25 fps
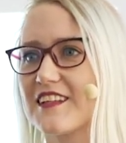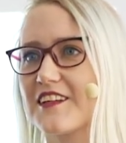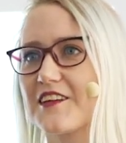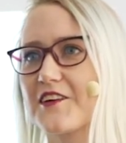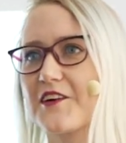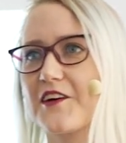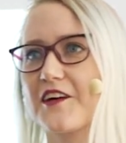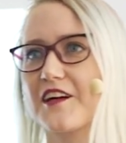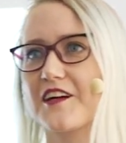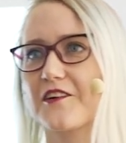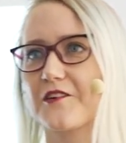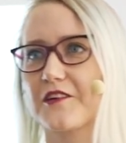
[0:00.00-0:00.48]

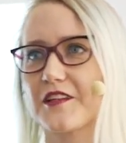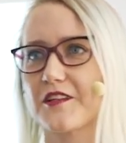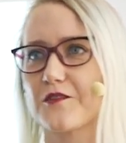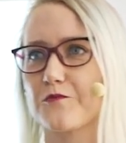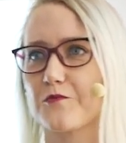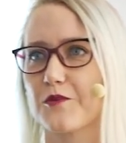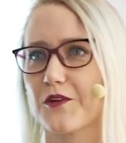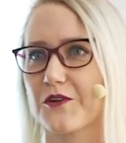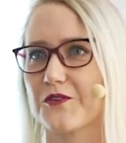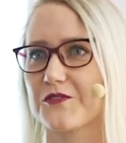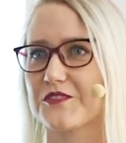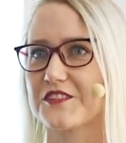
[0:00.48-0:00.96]
Earlier in the
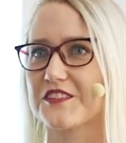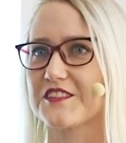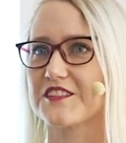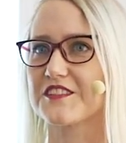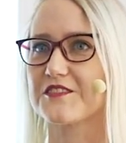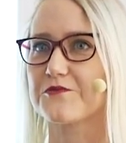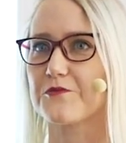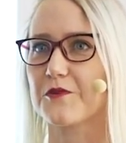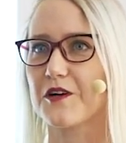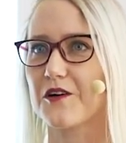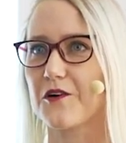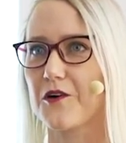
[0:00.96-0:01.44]

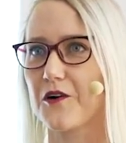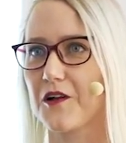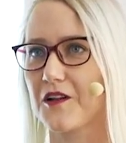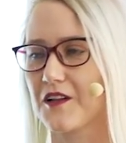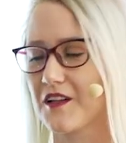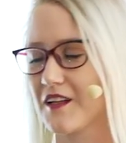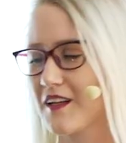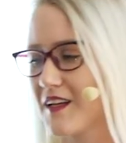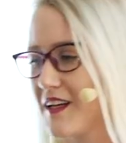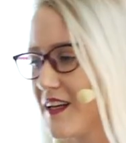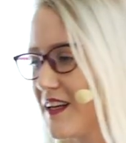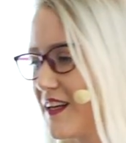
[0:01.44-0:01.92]
process, we're
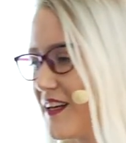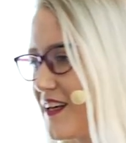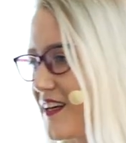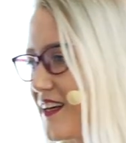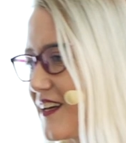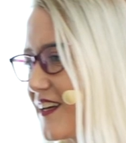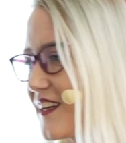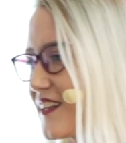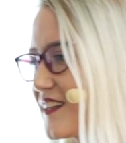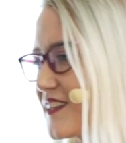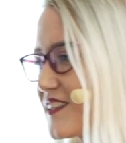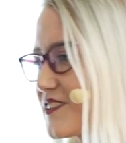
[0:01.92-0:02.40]
all
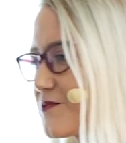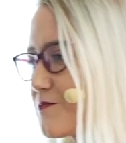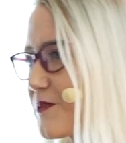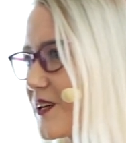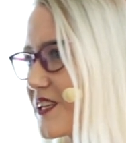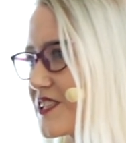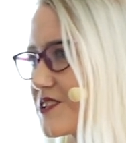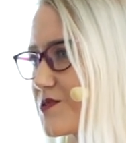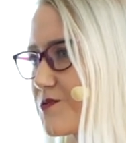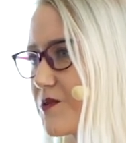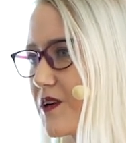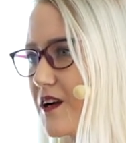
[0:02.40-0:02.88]
in the
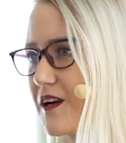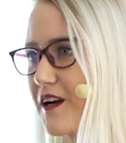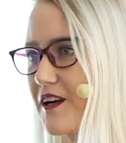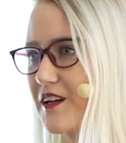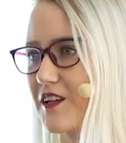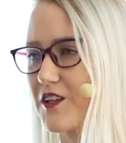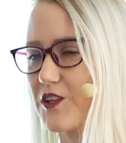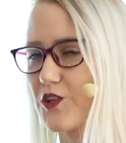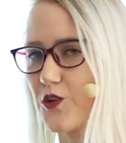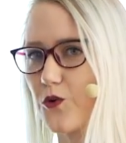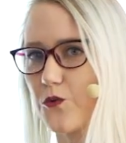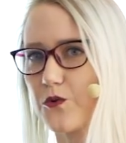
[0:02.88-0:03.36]
space where
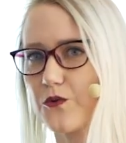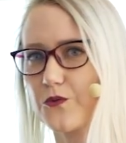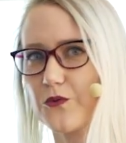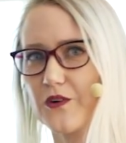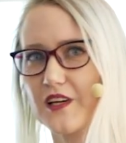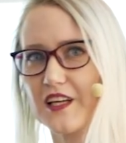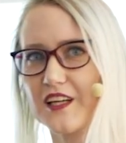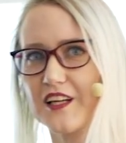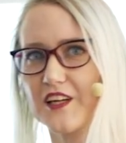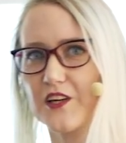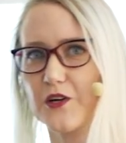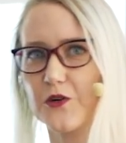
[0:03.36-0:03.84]
no one
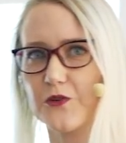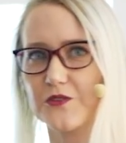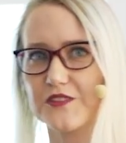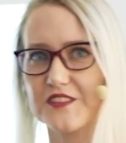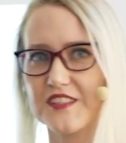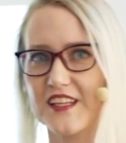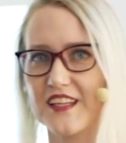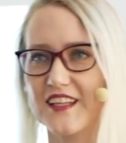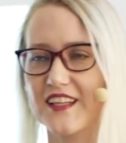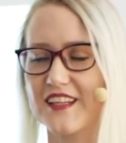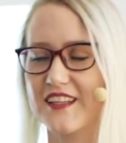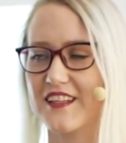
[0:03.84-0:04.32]
really knows
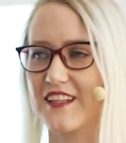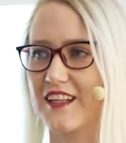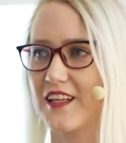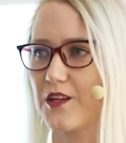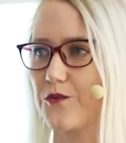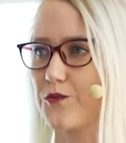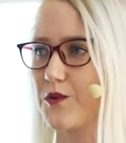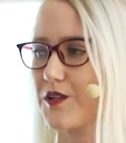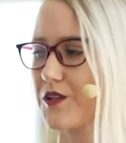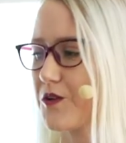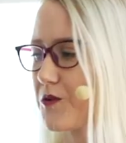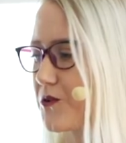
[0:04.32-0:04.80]

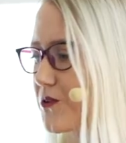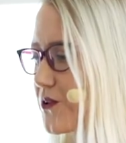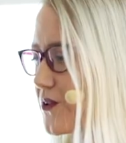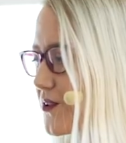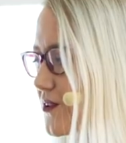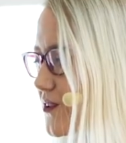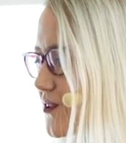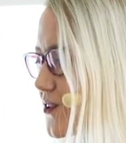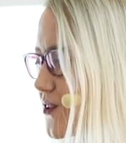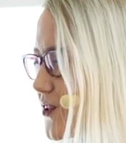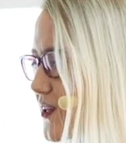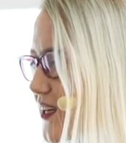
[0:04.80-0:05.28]
anything. We don't
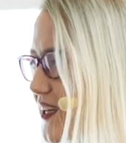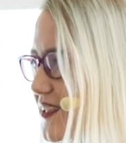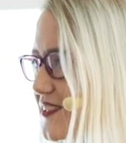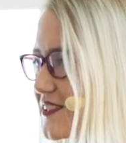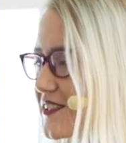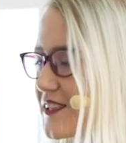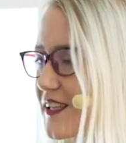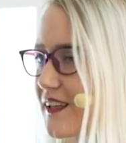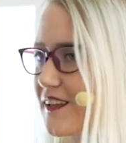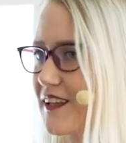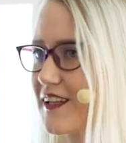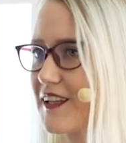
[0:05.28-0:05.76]

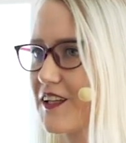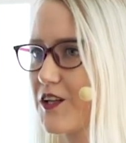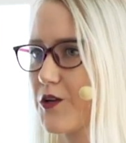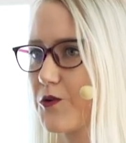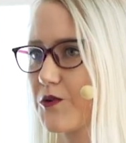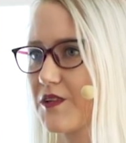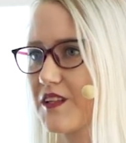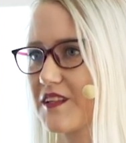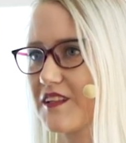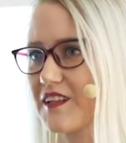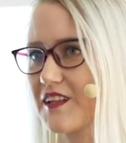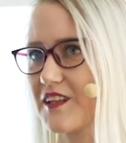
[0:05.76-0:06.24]
necessarily know
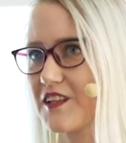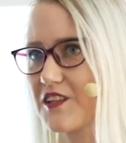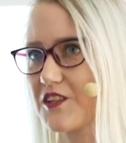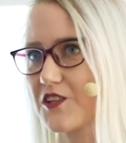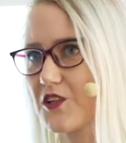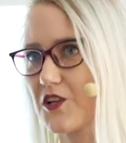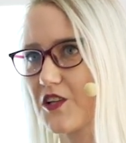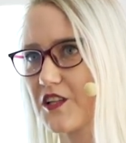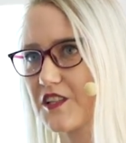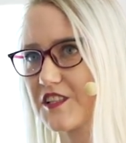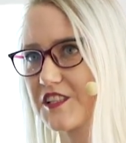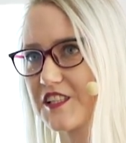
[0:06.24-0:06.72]
the
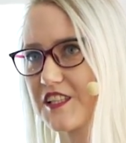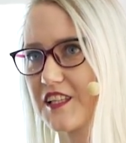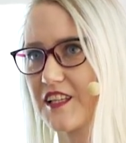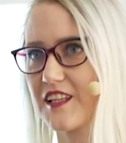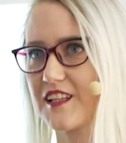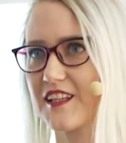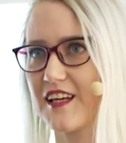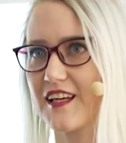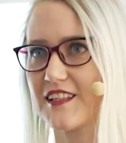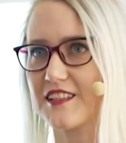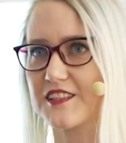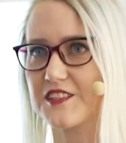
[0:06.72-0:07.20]
technology
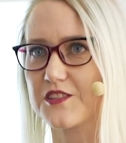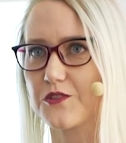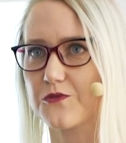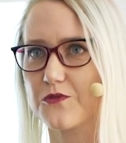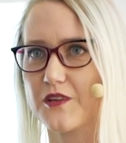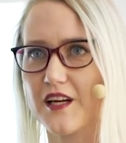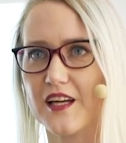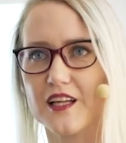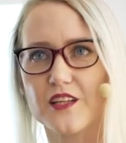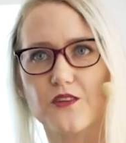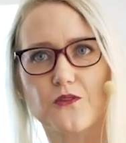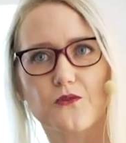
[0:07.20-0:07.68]
that's
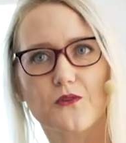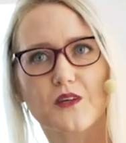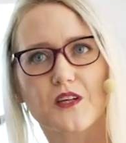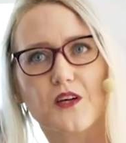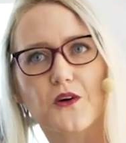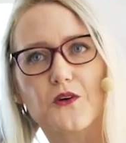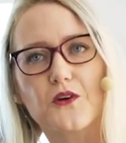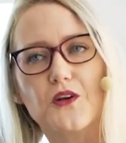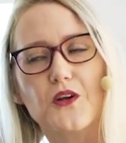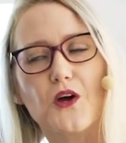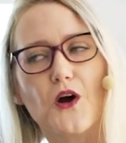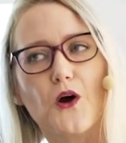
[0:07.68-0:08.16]
correct. We
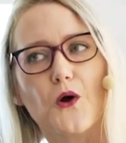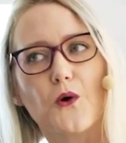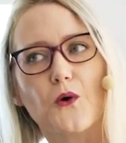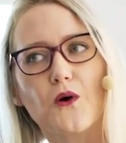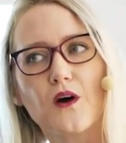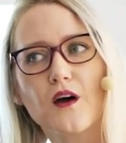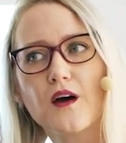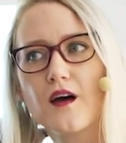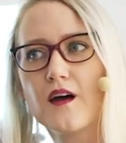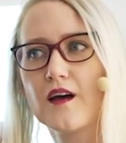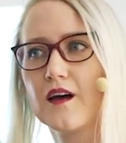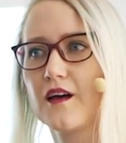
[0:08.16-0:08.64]
don't know
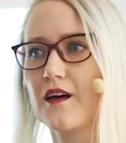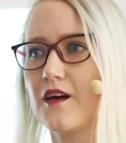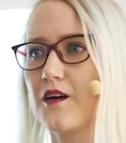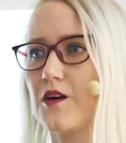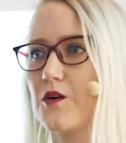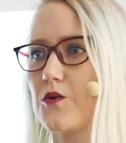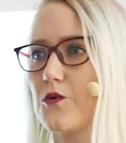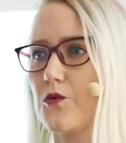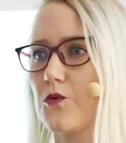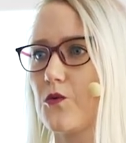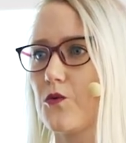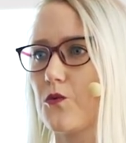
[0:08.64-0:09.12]

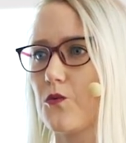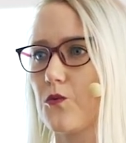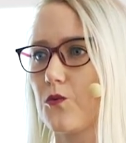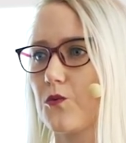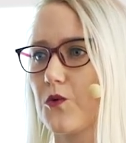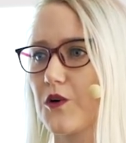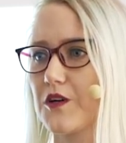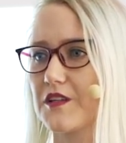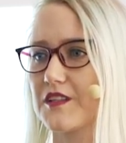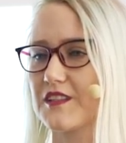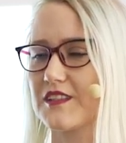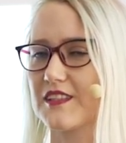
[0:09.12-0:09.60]

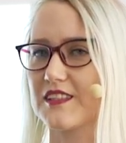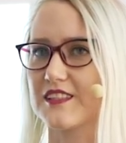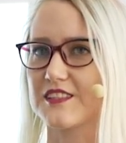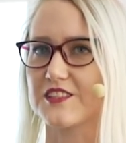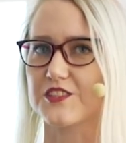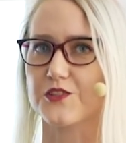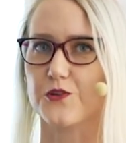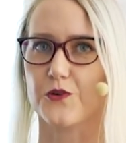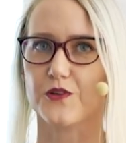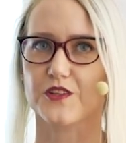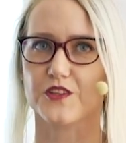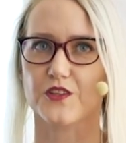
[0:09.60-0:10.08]
what
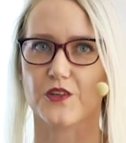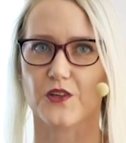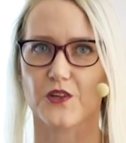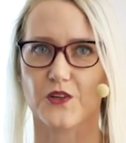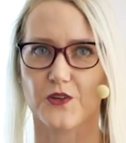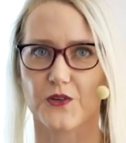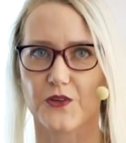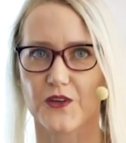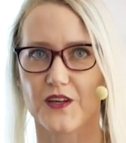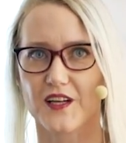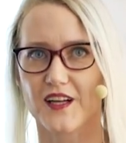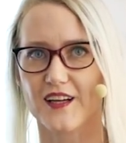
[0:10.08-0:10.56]
it's going to
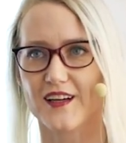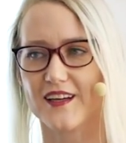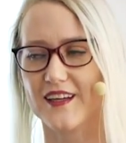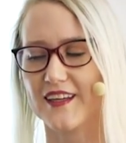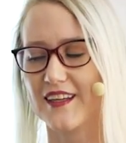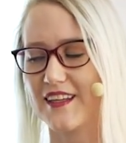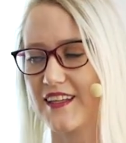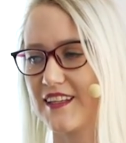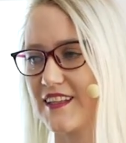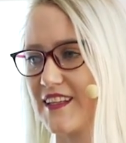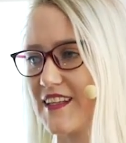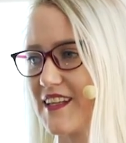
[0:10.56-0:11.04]
look
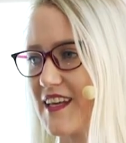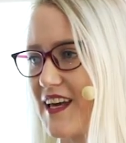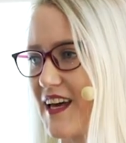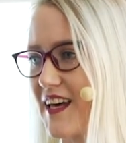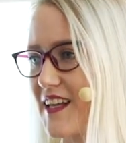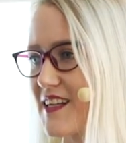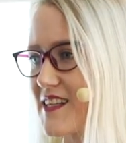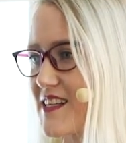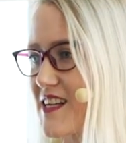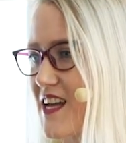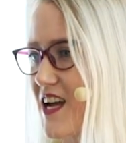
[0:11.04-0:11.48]
like in the end.